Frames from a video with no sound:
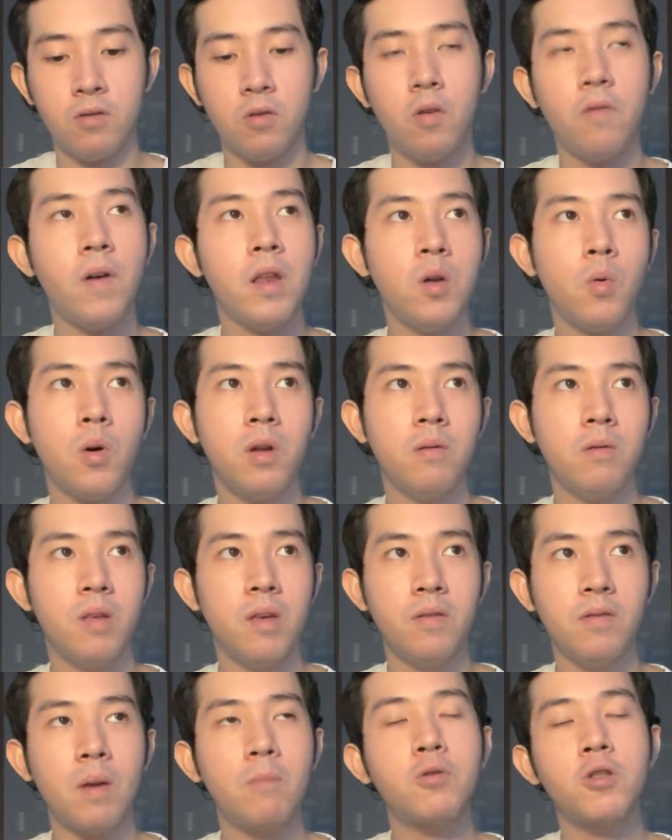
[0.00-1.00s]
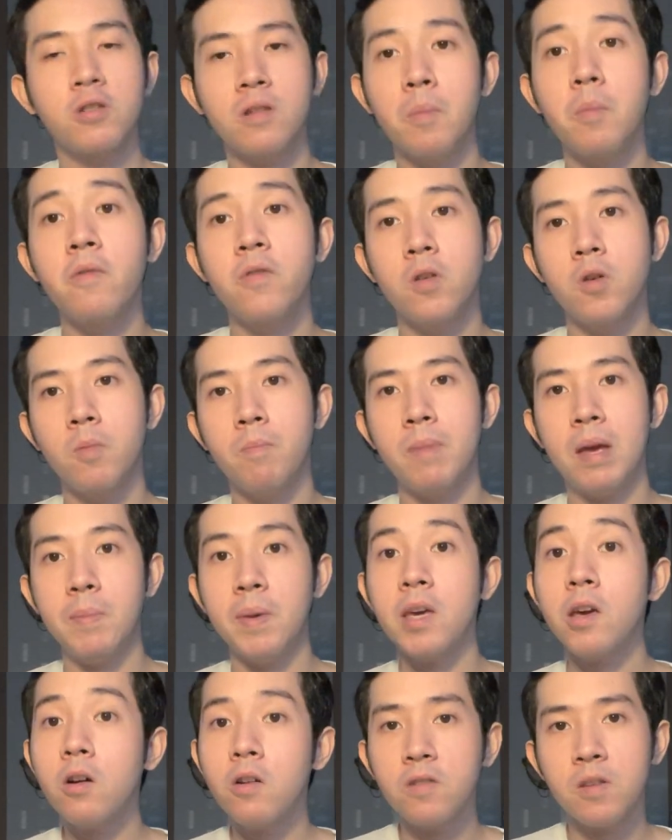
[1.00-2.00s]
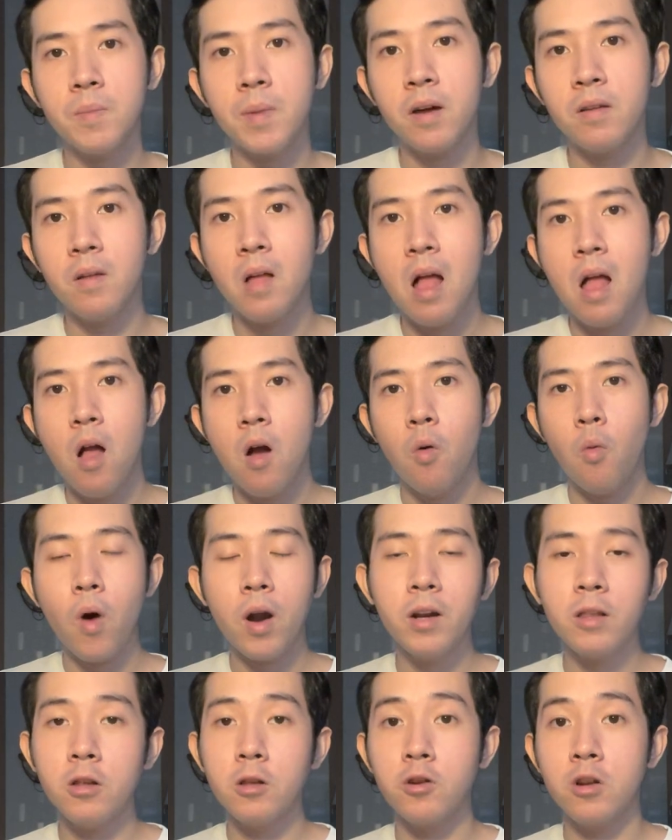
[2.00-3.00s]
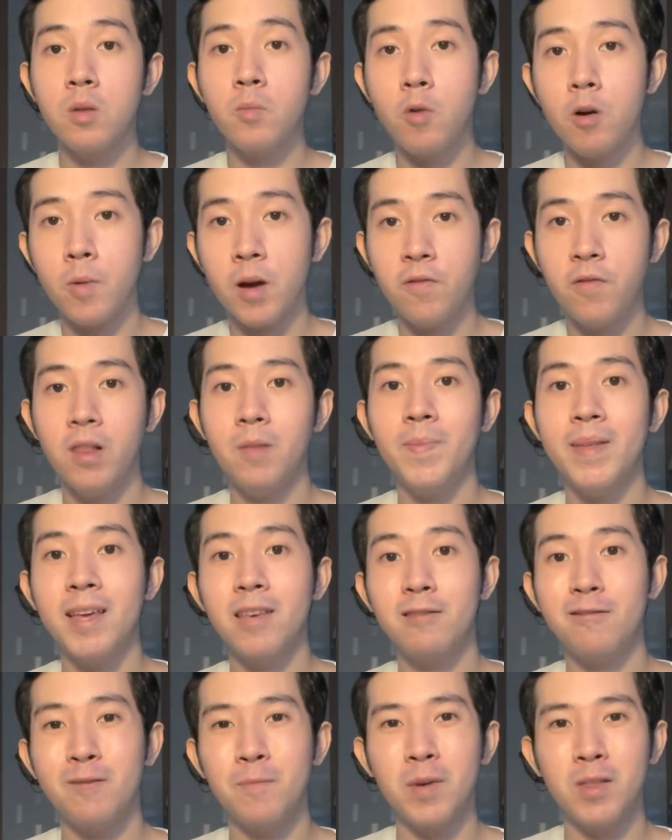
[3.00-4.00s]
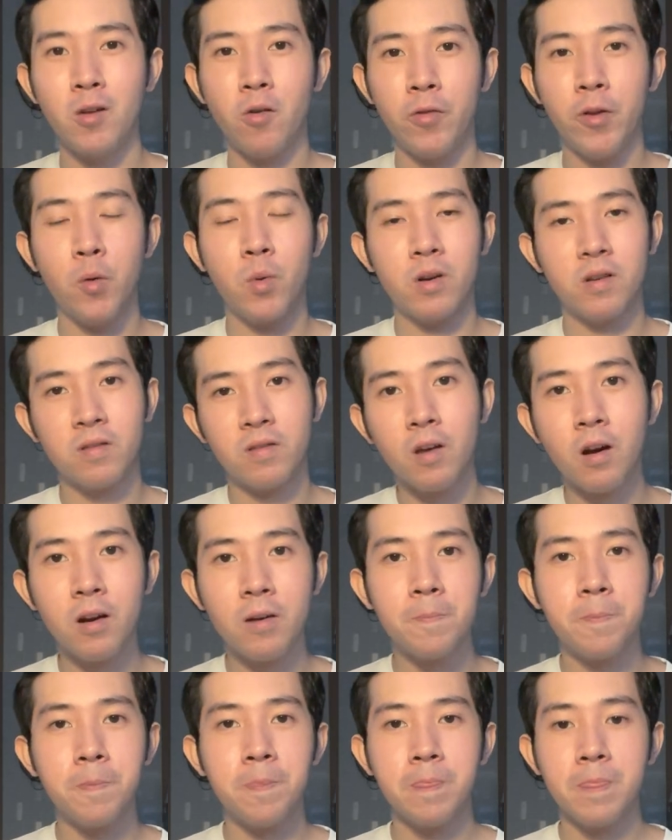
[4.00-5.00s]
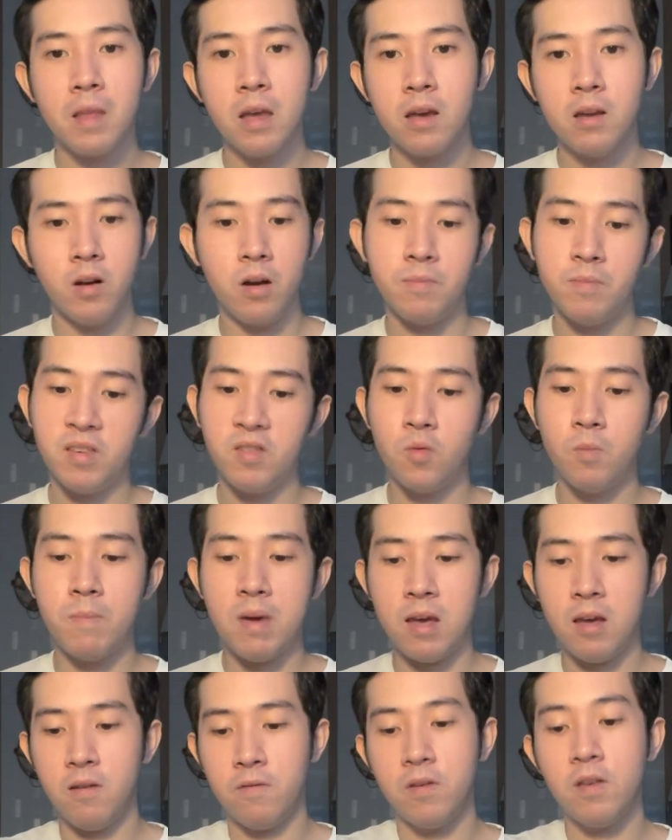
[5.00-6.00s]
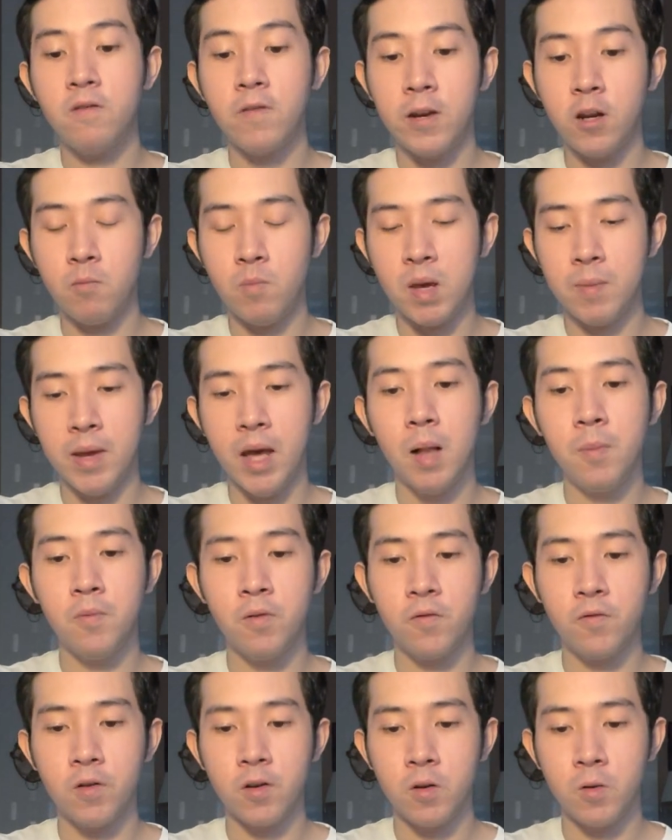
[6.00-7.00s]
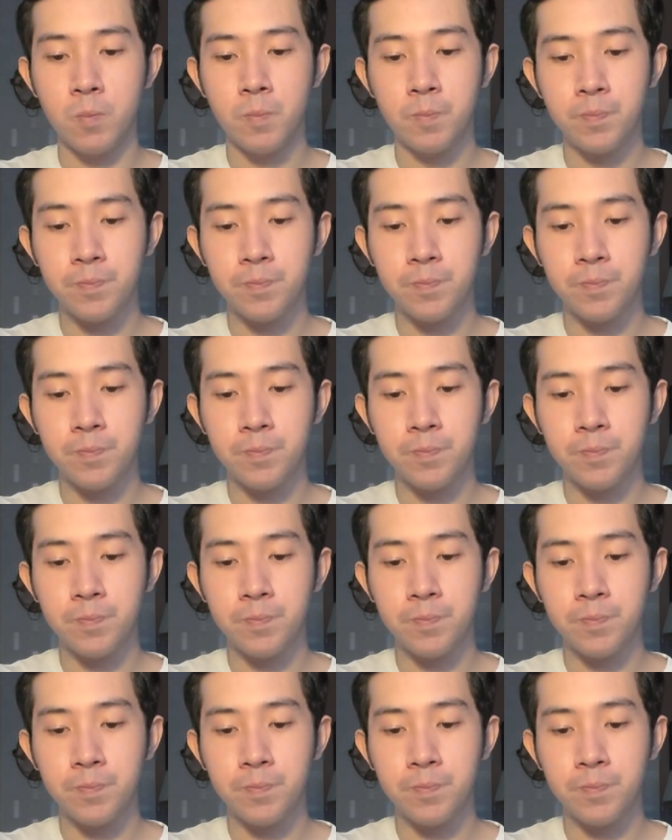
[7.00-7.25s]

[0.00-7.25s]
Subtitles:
So if anyone is, I'm sure some of you may be curious about wanting to learn more about Philippine history but don't know where to start, this video may be helpful for you.